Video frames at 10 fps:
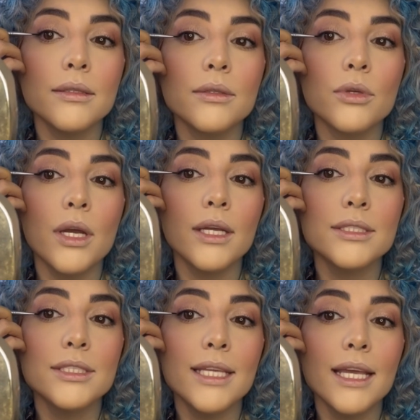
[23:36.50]
Draw a
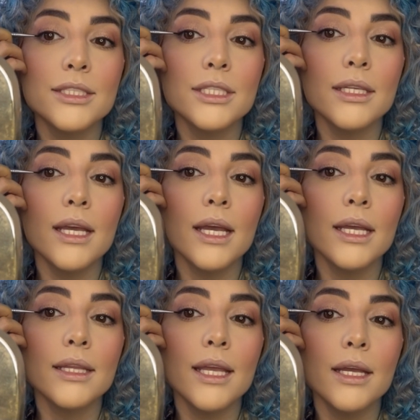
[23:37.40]
slanted
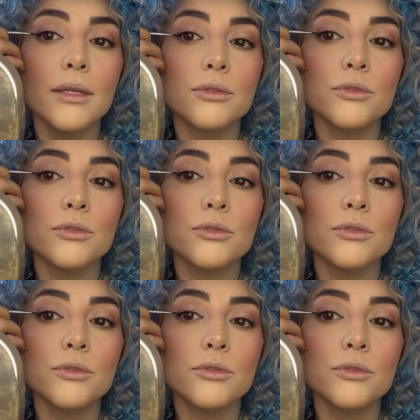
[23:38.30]
line at a